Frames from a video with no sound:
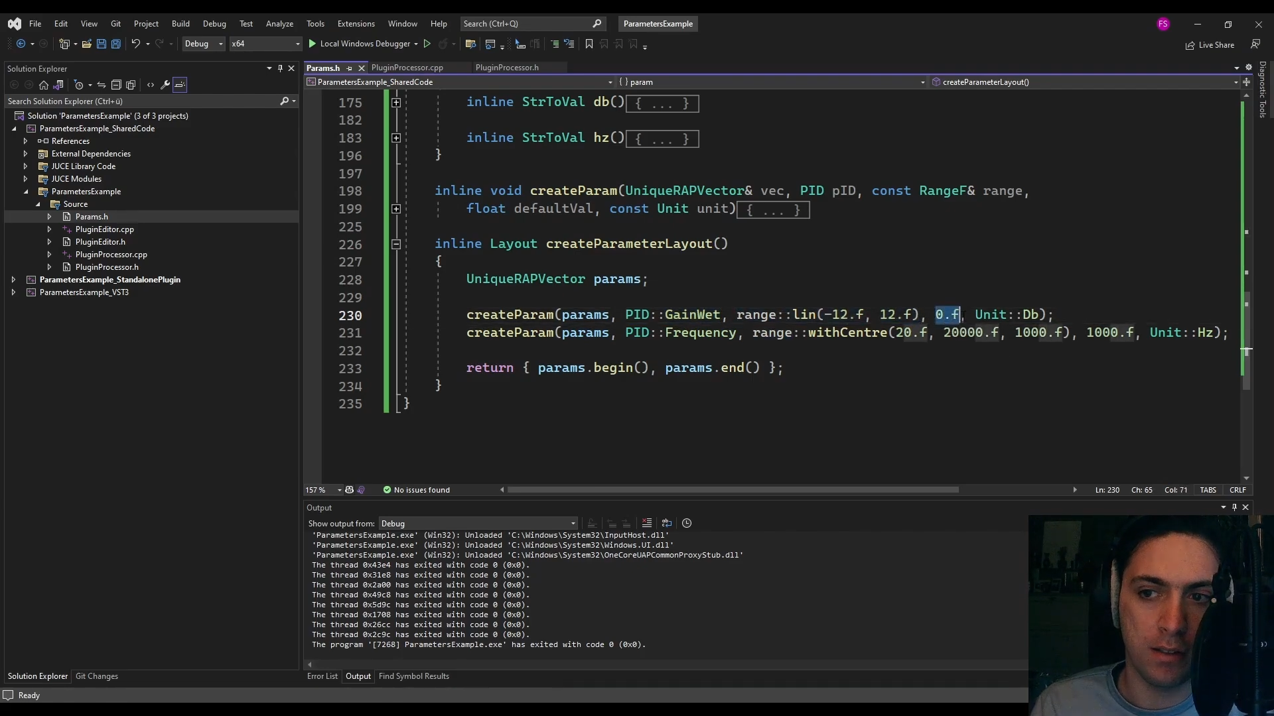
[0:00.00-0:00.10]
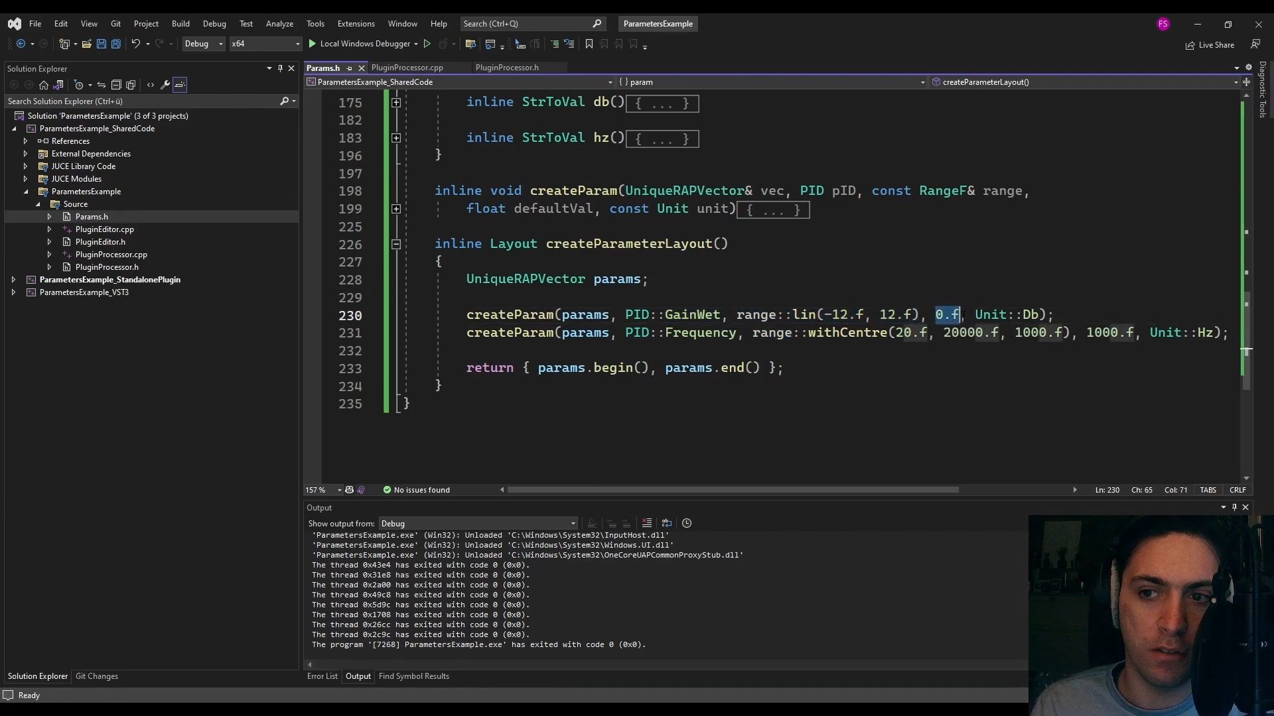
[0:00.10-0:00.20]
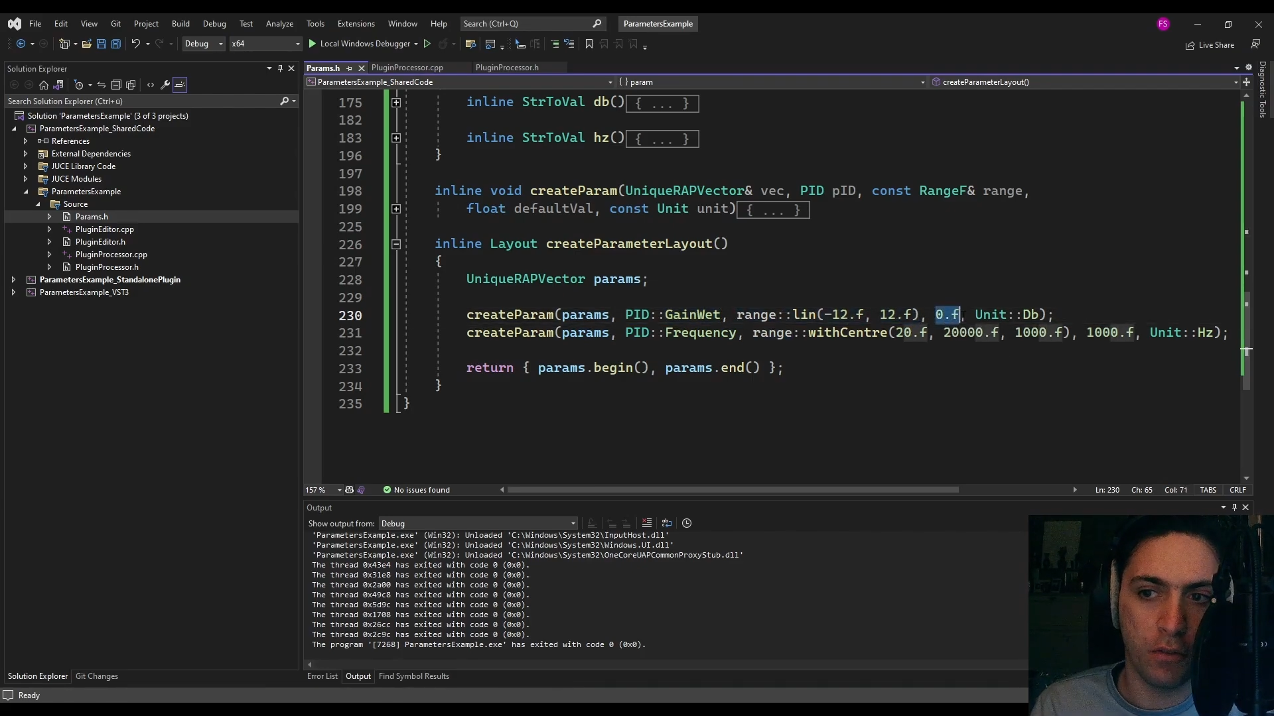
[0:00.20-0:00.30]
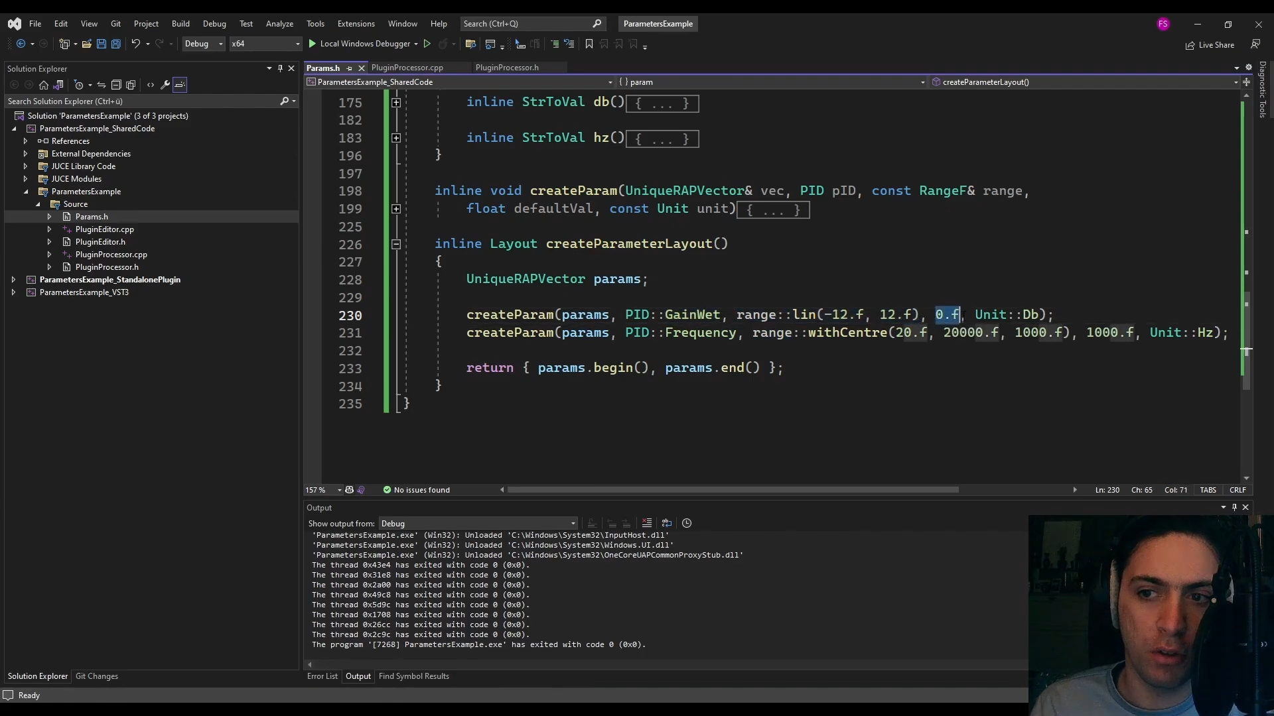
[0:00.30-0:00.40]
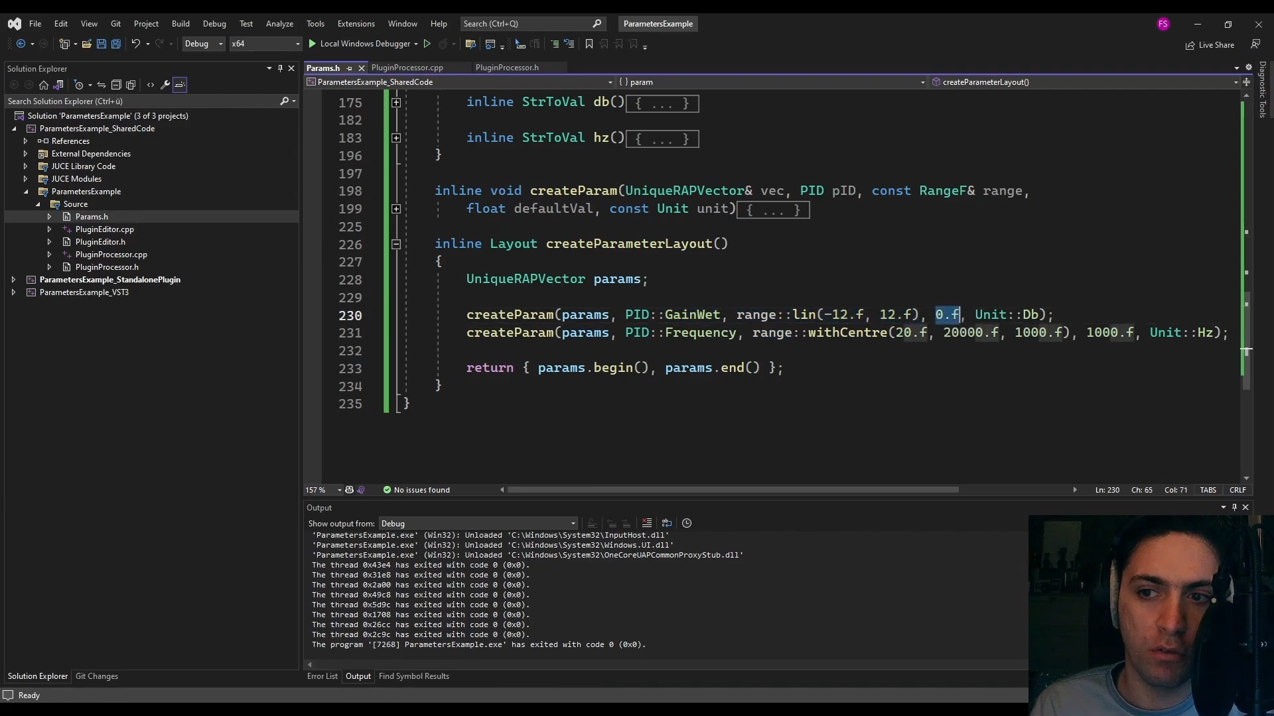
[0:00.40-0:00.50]

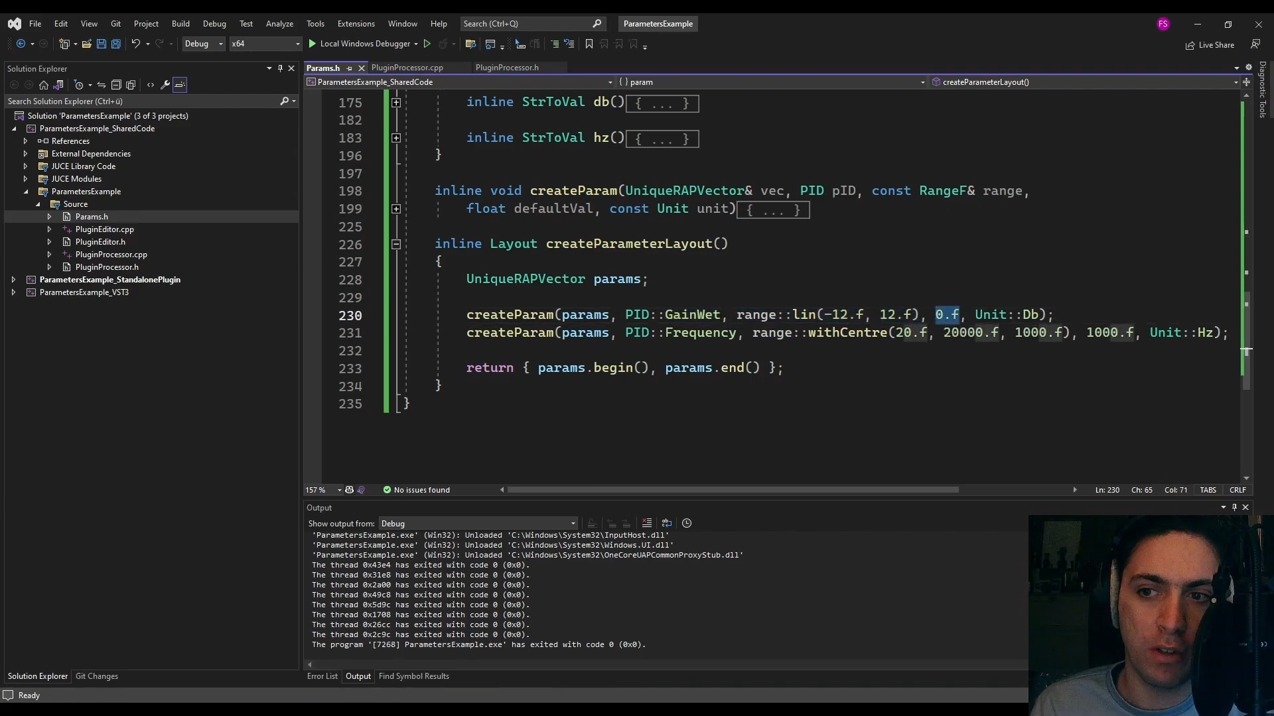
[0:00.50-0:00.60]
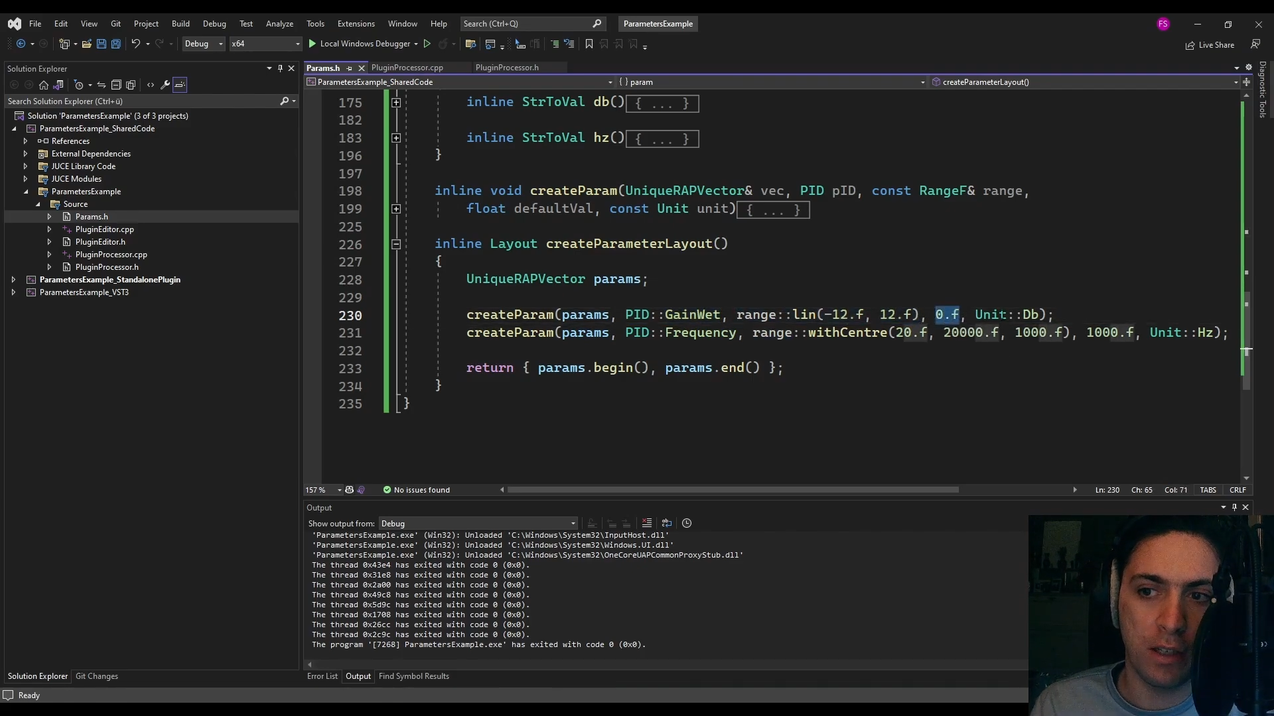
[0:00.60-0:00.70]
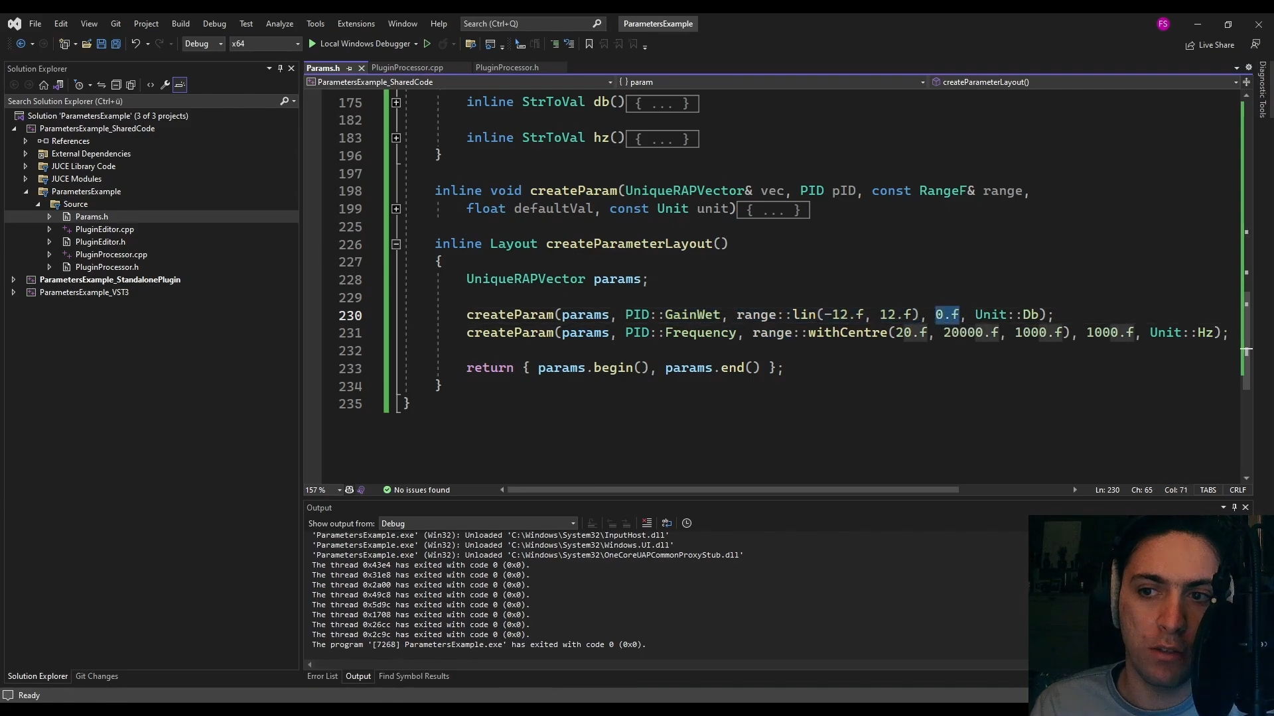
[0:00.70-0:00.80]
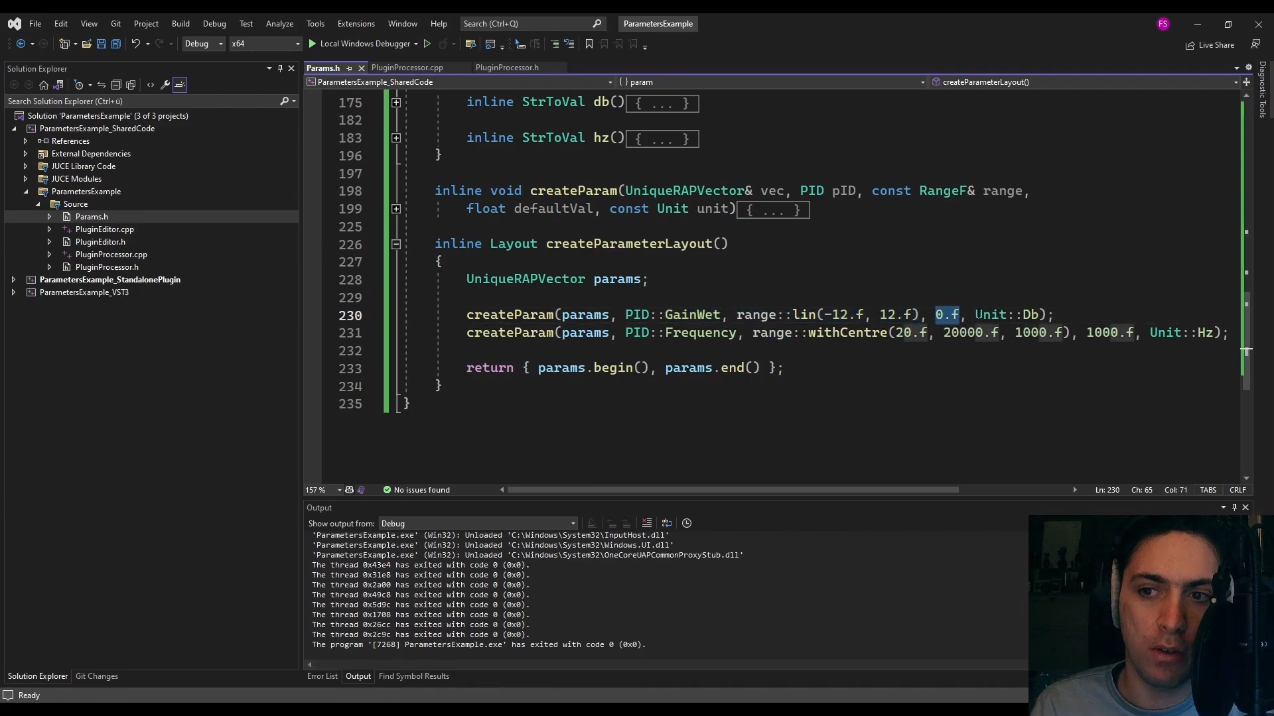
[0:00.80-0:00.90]
default value